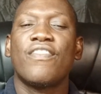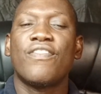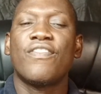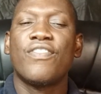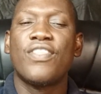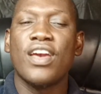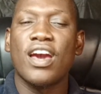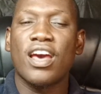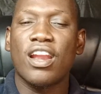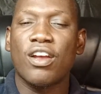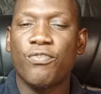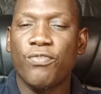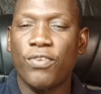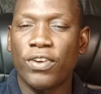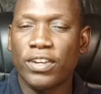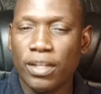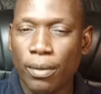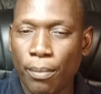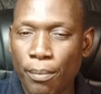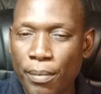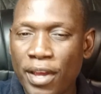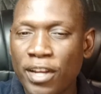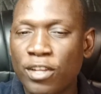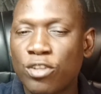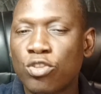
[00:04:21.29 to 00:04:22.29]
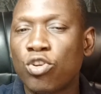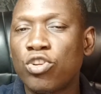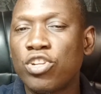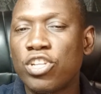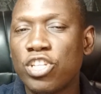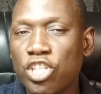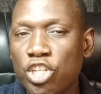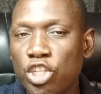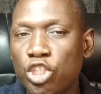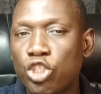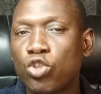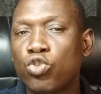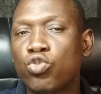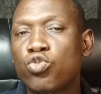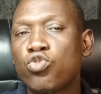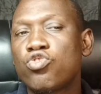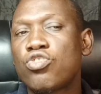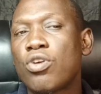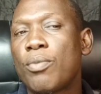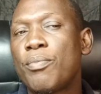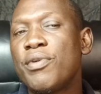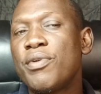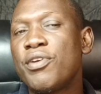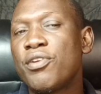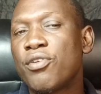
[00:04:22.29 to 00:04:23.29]
there are fundamental issues which
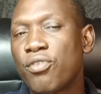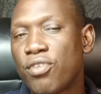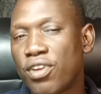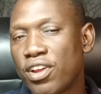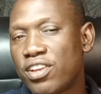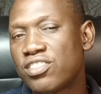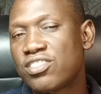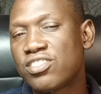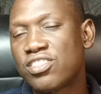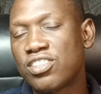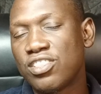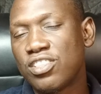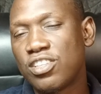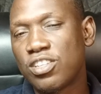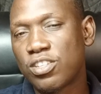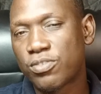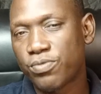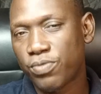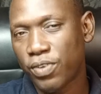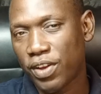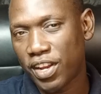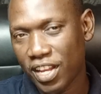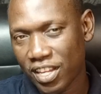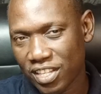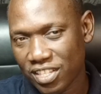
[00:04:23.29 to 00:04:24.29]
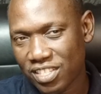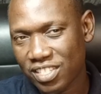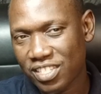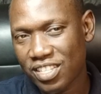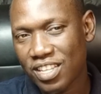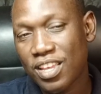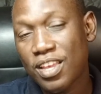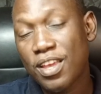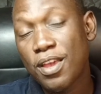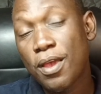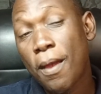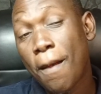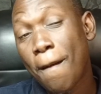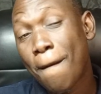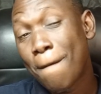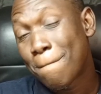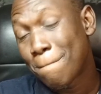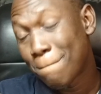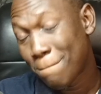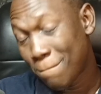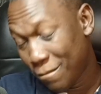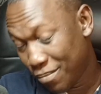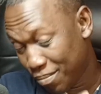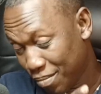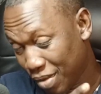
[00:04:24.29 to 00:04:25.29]
have been raised in this finance
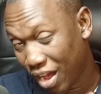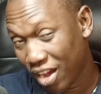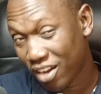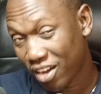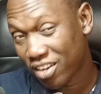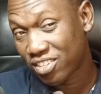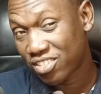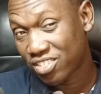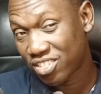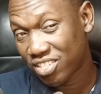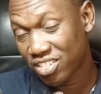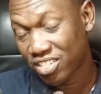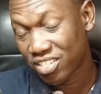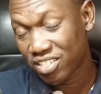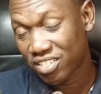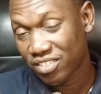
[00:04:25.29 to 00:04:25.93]
act.